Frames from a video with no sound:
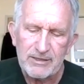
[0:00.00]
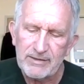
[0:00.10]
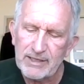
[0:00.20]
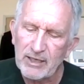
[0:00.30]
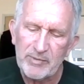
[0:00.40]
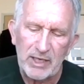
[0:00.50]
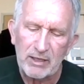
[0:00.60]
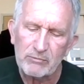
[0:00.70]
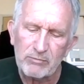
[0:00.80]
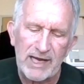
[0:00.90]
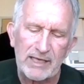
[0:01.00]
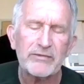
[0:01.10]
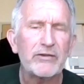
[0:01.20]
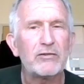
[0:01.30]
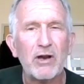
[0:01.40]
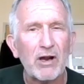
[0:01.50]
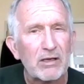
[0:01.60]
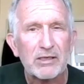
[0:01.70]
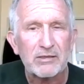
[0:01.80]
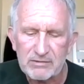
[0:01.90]
Then I'll be all around in the
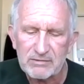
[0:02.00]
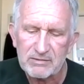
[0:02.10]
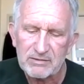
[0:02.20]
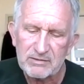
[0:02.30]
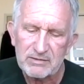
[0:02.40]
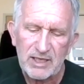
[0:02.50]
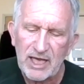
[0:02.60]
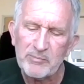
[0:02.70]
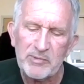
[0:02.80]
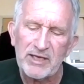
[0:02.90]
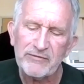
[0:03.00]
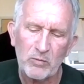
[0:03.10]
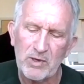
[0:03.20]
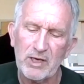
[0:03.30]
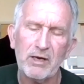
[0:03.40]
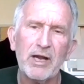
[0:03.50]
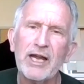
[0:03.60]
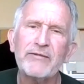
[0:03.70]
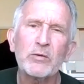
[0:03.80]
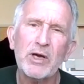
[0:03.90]
dark. I'll be everywhere
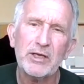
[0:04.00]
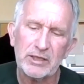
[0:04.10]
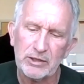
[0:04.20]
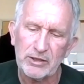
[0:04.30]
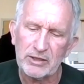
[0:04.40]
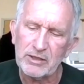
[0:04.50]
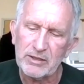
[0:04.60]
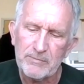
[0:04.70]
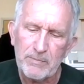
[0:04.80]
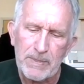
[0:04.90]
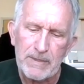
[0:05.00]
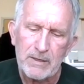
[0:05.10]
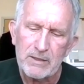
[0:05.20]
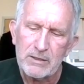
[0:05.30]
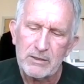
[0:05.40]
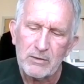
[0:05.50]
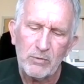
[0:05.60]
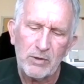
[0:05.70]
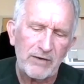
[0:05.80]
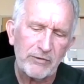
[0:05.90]
you look.
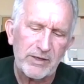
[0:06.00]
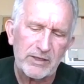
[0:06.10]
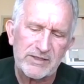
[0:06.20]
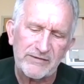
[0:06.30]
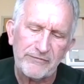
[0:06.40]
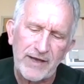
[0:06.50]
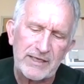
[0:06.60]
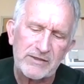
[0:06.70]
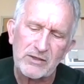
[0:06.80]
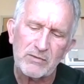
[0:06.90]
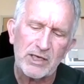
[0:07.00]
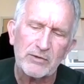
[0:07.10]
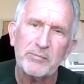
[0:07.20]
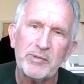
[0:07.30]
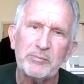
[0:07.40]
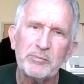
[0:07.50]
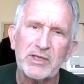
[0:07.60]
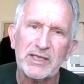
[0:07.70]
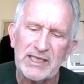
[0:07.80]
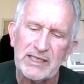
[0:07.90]
Wherever there's a fight so hungry people
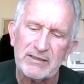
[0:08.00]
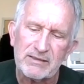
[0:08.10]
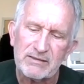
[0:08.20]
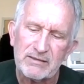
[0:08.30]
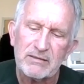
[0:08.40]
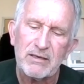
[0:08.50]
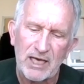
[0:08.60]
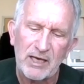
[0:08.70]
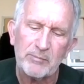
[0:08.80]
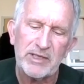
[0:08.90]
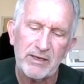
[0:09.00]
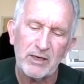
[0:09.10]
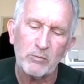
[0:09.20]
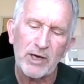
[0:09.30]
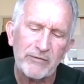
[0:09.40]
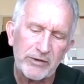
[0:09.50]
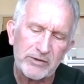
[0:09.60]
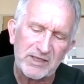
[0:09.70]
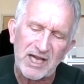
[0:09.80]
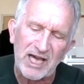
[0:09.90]
can eat, I'll be there. Wherever
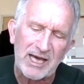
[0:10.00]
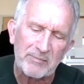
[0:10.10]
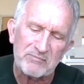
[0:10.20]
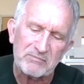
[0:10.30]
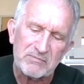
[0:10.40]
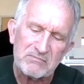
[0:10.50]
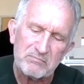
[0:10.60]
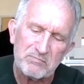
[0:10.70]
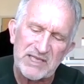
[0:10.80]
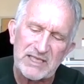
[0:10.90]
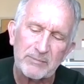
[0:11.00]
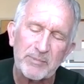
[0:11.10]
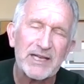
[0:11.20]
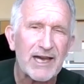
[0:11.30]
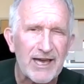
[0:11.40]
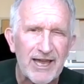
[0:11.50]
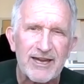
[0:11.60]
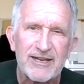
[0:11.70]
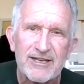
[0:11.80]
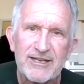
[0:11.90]
there's a cop beating up a
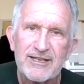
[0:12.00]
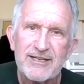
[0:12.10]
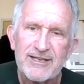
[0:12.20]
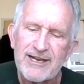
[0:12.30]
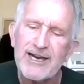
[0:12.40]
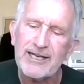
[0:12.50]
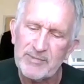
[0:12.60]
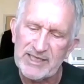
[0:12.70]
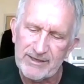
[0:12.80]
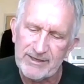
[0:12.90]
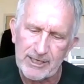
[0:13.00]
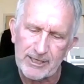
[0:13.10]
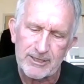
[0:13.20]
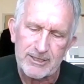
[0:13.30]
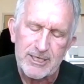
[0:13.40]
guy, I'll be there.